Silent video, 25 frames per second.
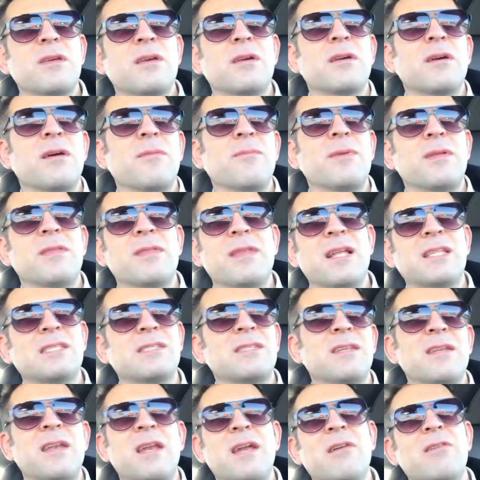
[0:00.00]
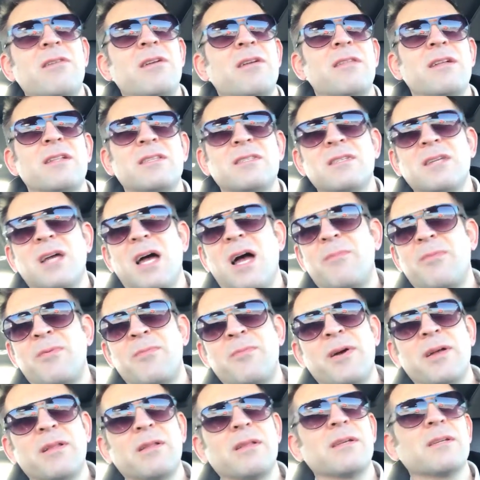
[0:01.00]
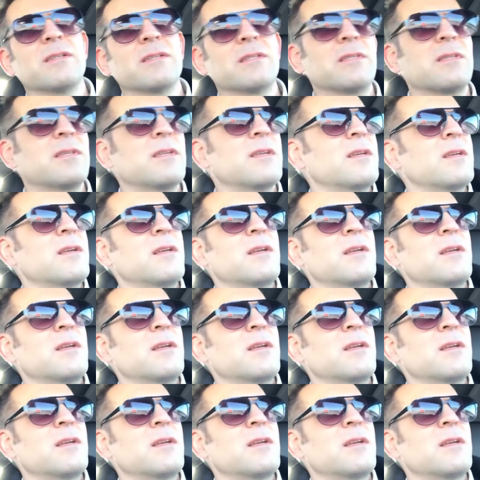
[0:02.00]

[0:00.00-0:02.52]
Yeah, I mean that's an area that's top of my list.